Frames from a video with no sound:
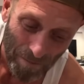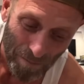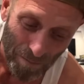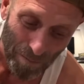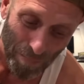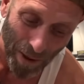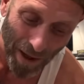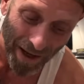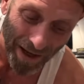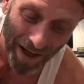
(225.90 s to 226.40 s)

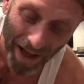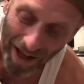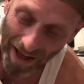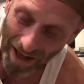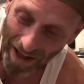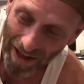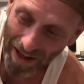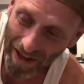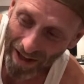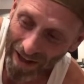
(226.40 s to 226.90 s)
But
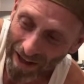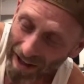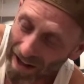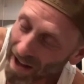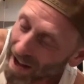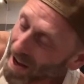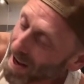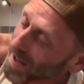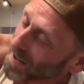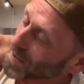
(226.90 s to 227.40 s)

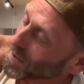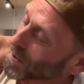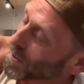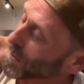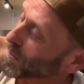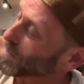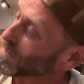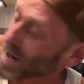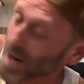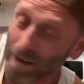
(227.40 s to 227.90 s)
I
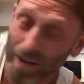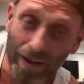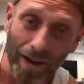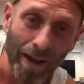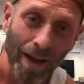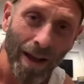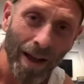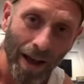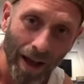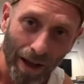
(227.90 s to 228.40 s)
turned around
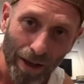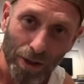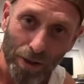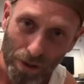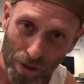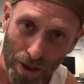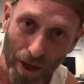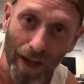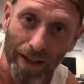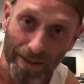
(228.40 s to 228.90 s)

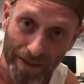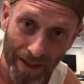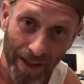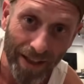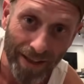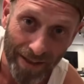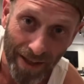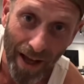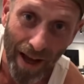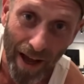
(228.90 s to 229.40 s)
just
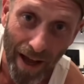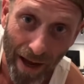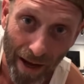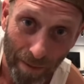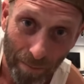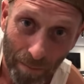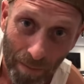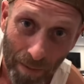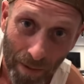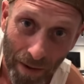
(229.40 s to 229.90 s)
in
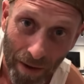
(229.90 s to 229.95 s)
time